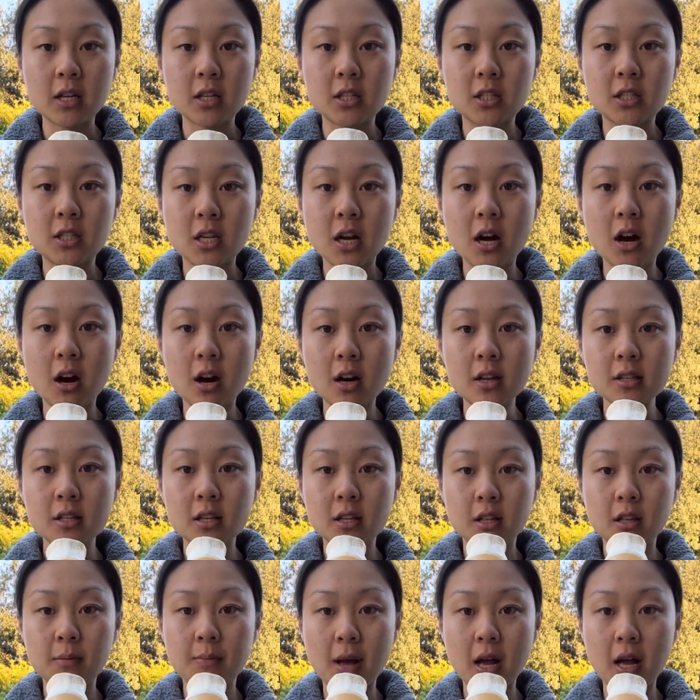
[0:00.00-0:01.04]
top
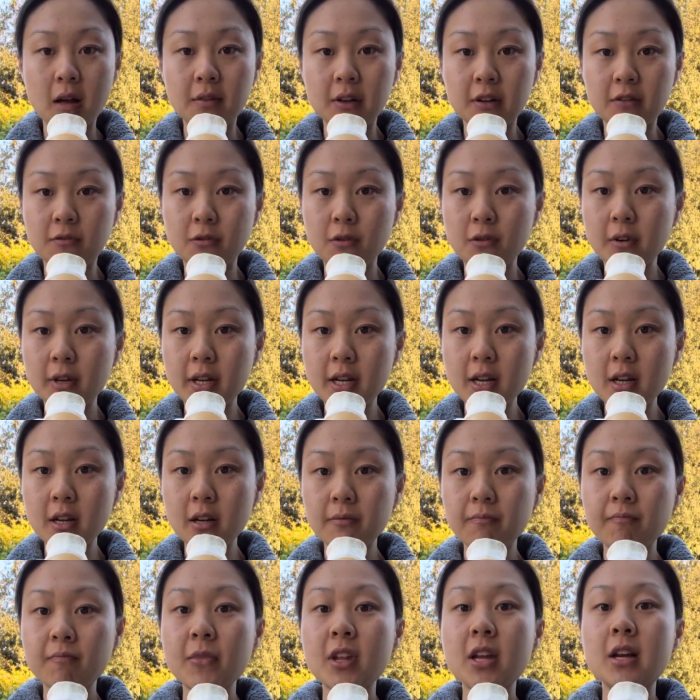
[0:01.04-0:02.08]
the pelvic floor here,
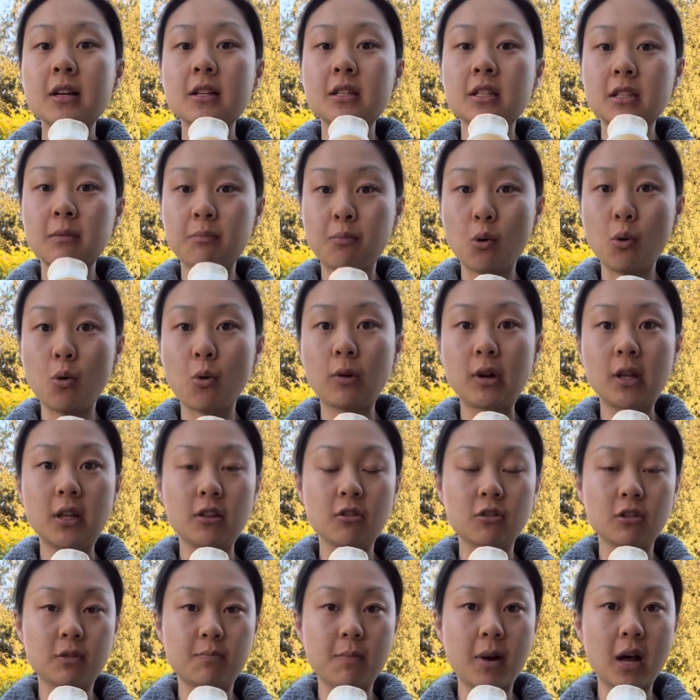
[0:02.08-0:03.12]
supporting the